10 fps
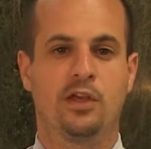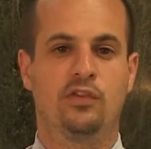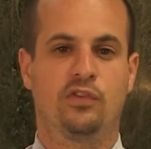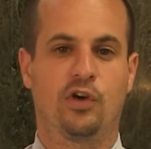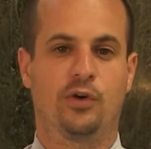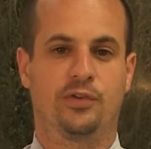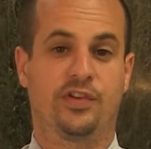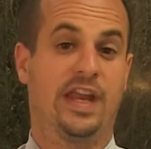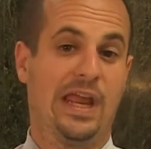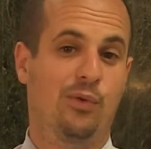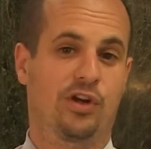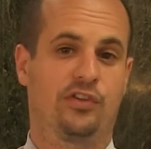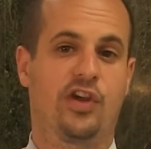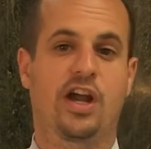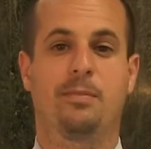So today we're going
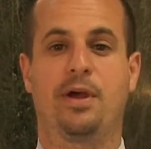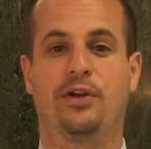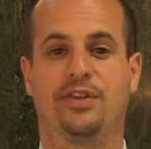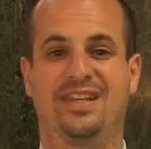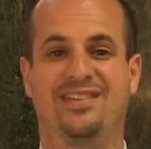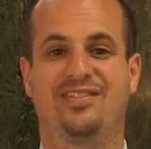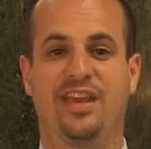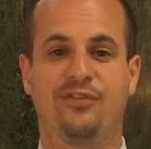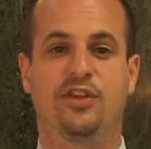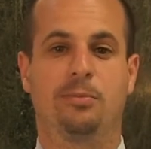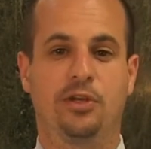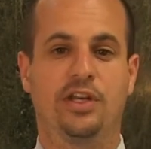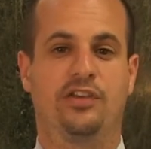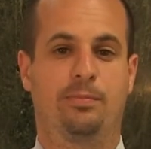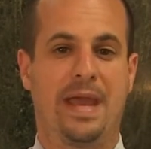to talk about the Safe
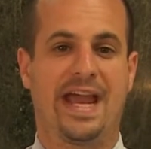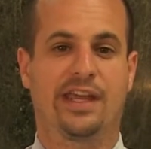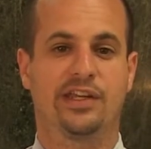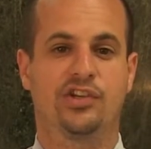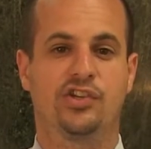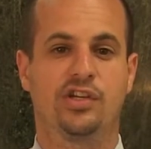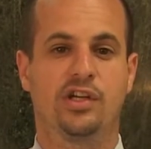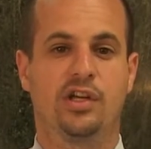Communities Package,